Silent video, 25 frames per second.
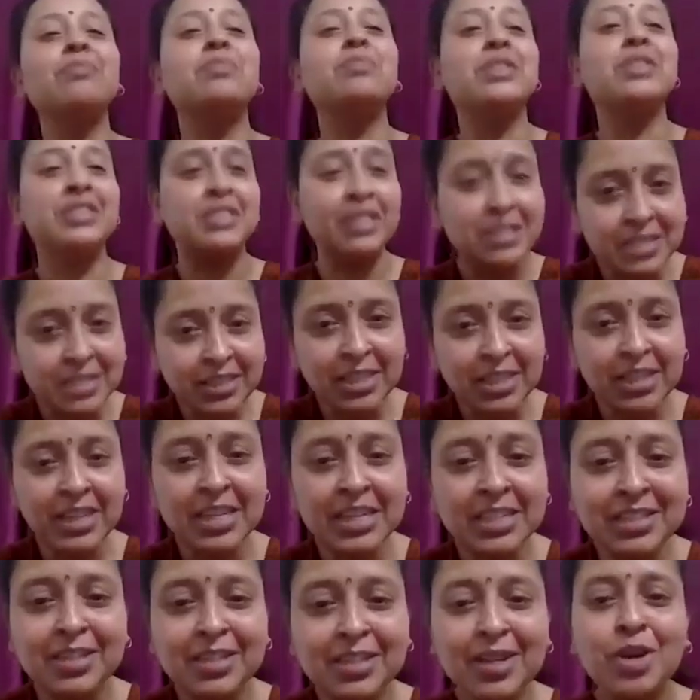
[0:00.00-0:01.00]
business
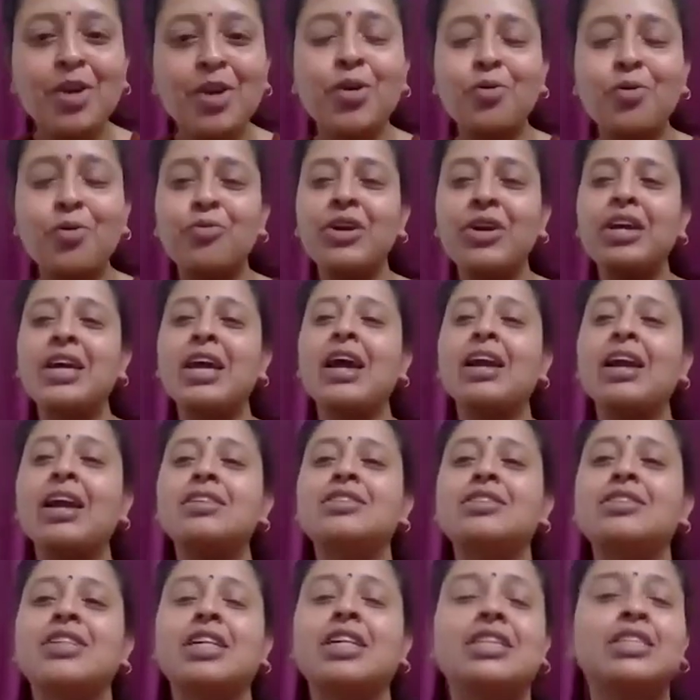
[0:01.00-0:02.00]
studies. We can
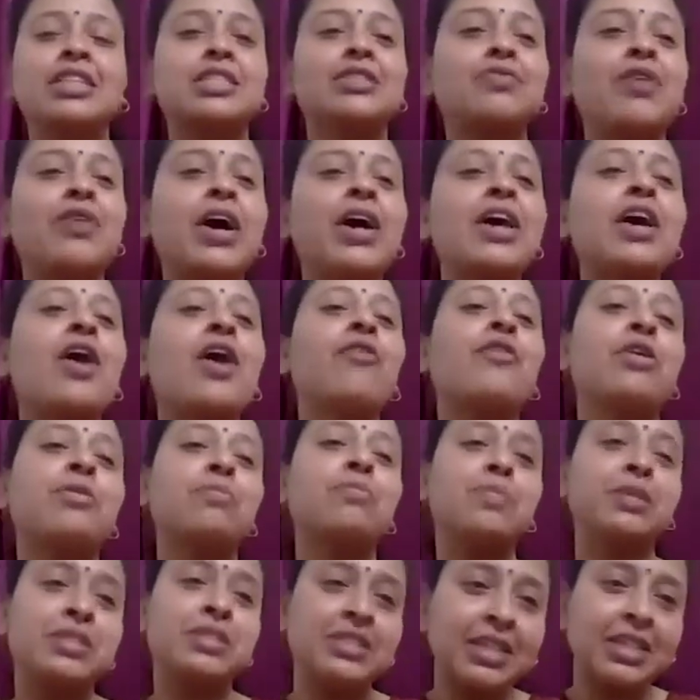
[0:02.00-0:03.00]
satisfy our
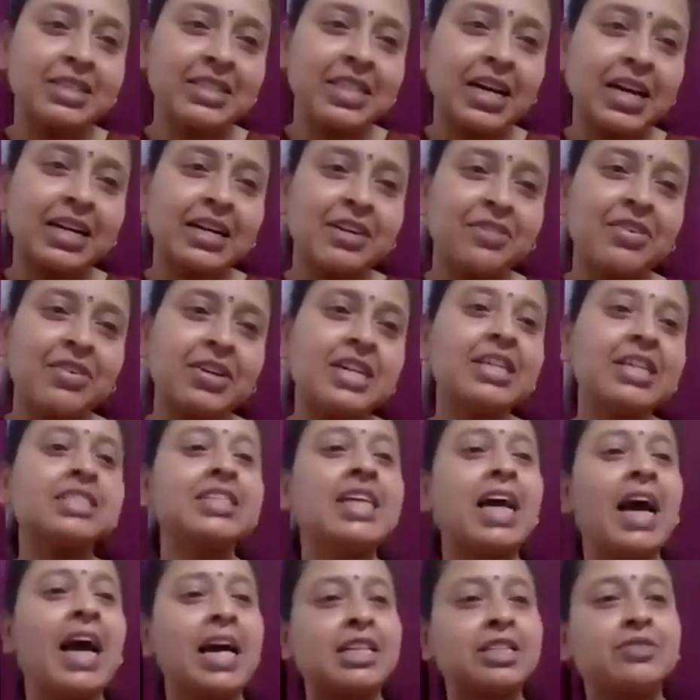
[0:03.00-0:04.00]
business activities
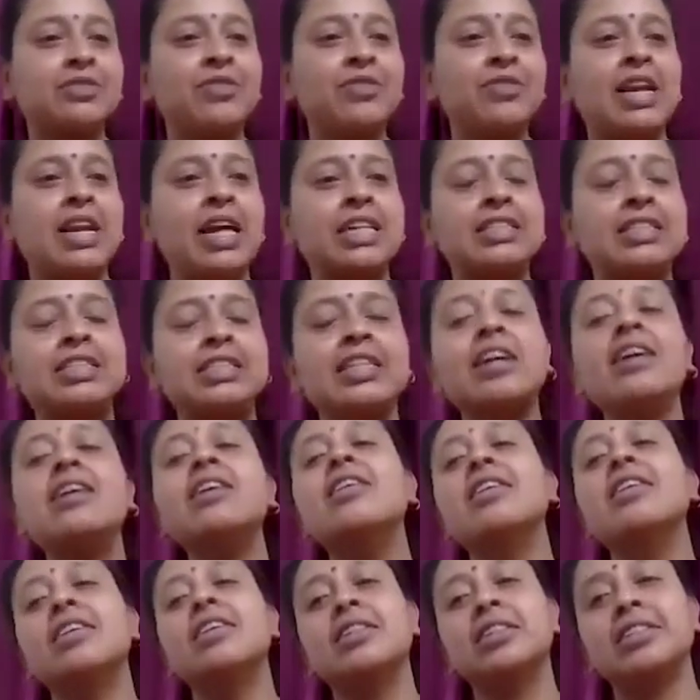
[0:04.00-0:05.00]
as well as the
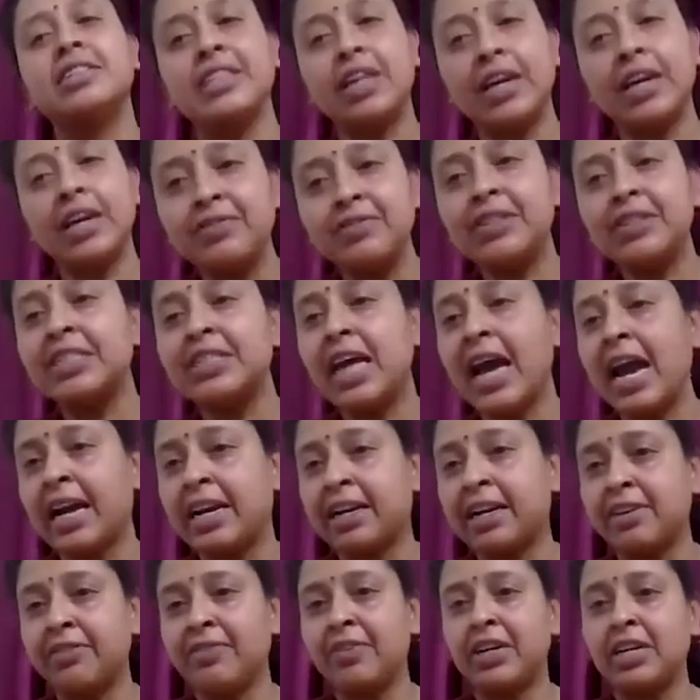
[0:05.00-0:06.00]
service
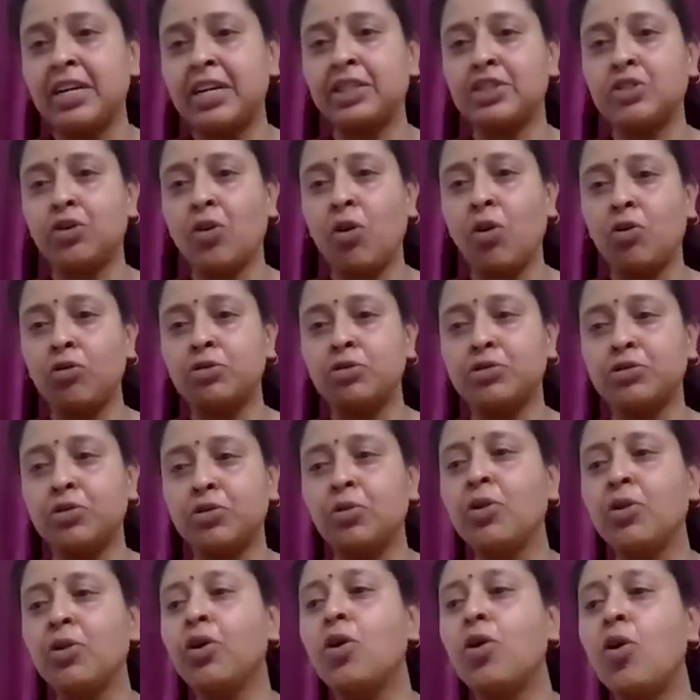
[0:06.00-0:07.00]
activities also.
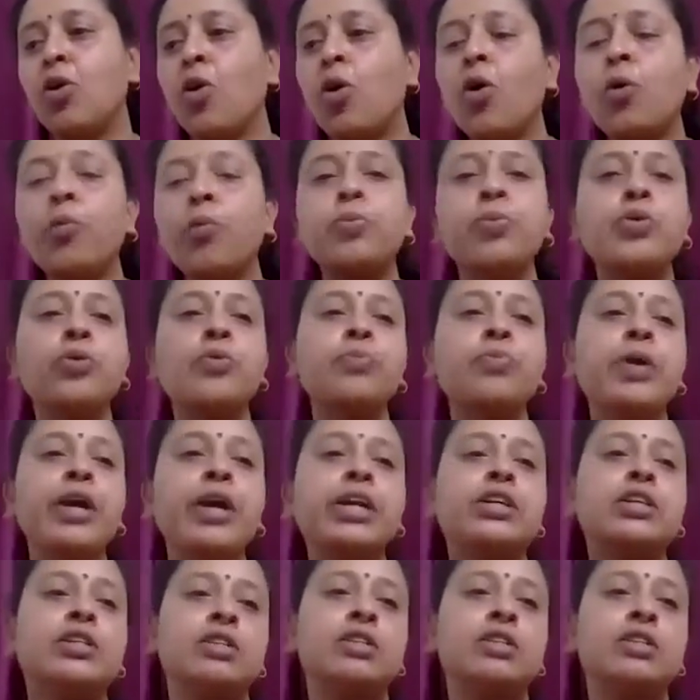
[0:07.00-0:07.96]
Hope to meet